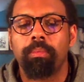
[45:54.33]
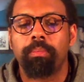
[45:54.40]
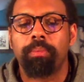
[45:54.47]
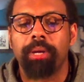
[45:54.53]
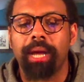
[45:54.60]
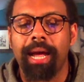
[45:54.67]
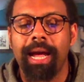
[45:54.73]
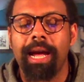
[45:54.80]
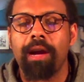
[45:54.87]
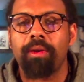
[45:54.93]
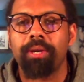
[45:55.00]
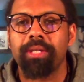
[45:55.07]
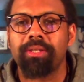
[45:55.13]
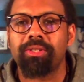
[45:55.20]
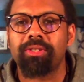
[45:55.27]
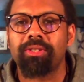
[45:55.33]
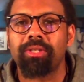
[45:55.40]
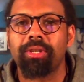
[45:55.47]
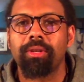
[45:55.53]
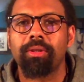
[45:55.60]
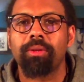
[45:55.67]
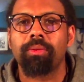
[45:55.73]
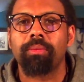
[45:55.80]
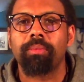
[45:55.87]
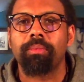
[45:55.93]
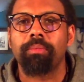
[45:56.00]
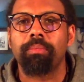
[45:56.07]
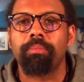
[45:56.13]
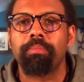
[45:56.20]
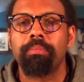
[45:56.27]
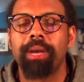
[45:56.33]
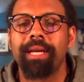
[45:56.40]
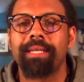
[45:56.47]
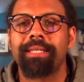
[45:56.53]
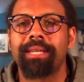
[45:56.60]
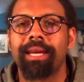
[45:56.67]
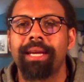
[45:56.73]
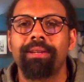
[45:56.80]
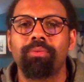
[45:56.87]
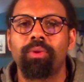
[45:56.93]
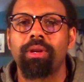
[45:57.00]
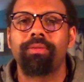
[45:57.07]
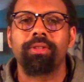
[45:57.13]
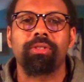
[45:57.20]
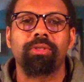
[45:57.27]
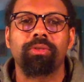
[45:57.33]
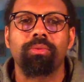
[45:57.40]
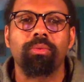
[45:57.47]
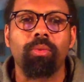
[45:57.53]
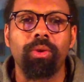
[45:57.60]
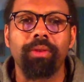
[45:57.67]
but how it still maintained one of its